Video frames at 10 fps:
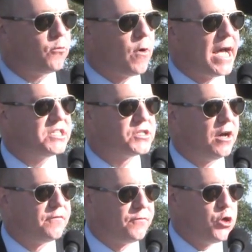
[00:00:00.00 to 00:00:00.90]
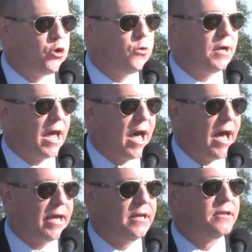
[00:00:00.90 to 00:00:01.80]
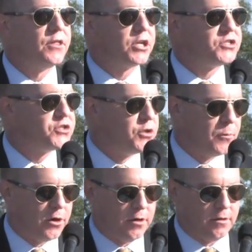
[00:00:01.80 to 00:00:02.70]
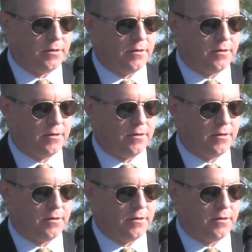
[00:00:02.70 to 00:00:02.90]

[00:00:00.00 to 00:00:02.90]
rights of you and I, the consumer.